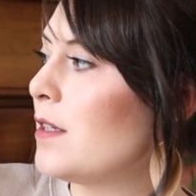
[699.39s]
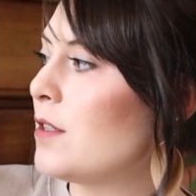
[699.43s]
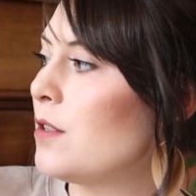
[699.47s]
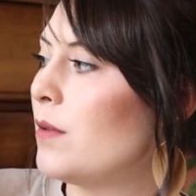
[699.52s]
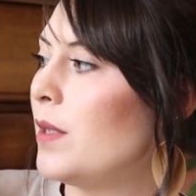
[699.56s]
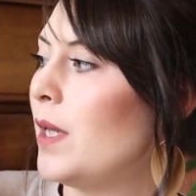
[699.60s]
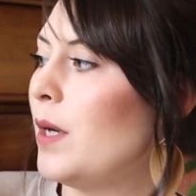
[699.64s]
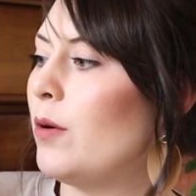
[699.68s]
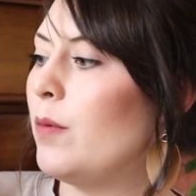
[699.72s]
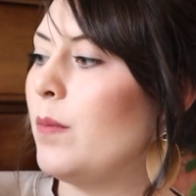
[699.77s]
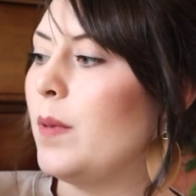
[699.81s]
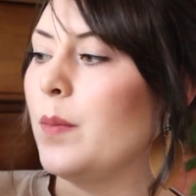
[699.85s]
So
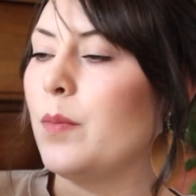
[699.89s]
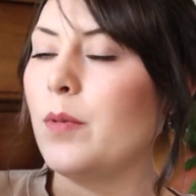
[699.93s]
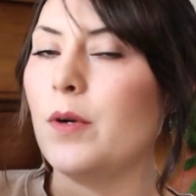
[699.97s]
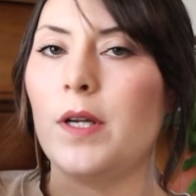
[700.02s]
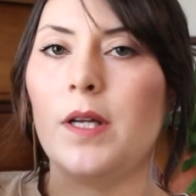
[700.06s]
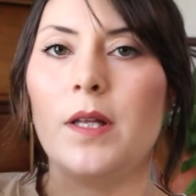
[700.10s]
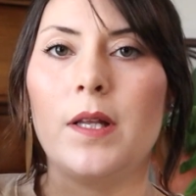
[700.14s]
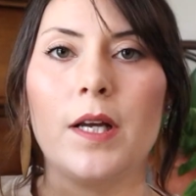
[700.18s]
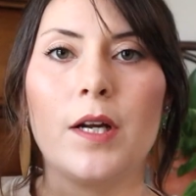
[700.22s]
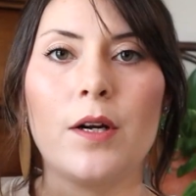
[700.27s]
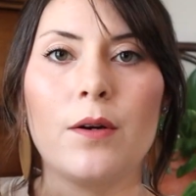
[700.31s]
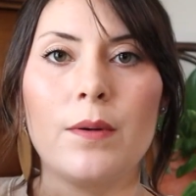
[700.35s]
that would be
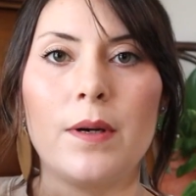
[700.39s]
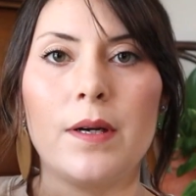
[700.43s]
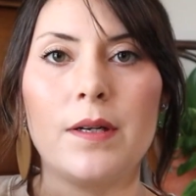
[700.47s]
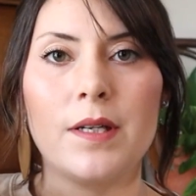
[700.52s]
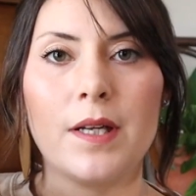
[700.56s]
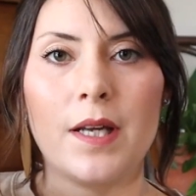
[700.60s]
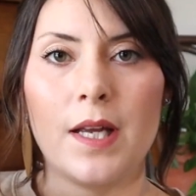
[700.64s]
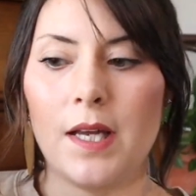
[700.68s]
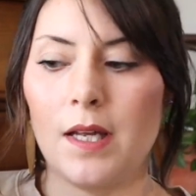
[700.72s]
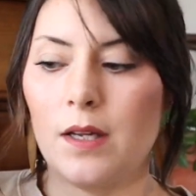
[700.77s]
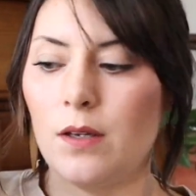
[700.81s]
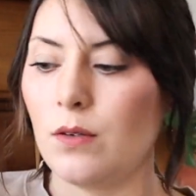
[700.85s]
pretty like around a
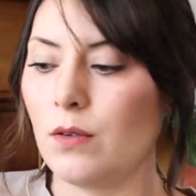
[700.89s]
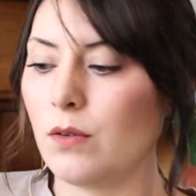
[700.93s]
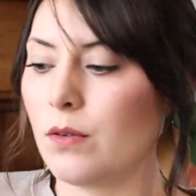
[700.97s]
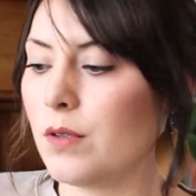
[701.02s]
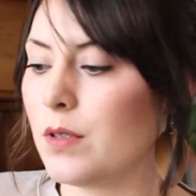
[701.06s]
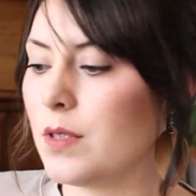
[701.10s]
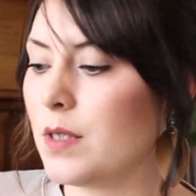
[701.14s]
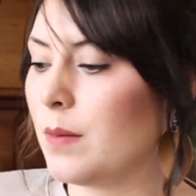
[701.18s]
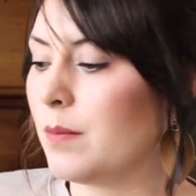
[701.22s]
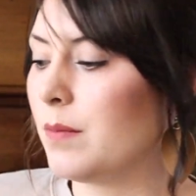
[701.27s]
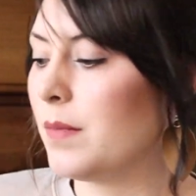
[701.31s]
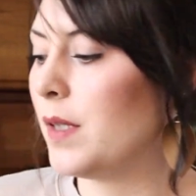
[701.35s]
candle or
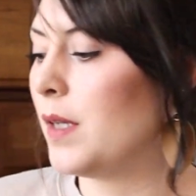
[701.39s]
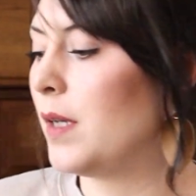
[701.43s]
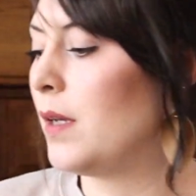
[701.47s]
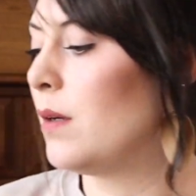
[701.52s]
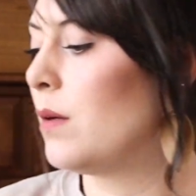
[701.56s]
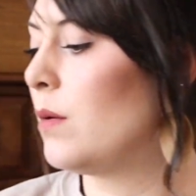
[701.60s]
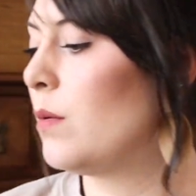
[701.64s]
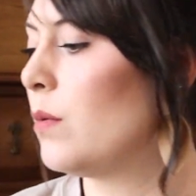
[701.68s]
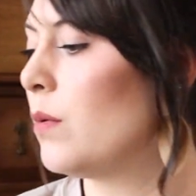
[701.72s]
something.